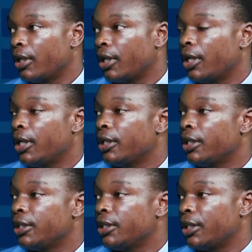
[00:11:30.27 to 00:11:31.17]

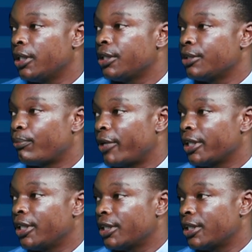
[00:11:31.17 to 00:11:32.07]
the teenage
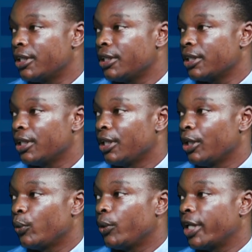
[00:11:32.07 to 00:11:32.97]
pregnancies,
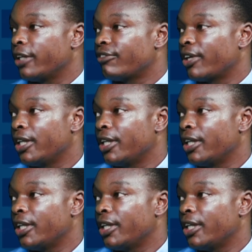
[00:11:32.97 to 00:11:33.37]
we can find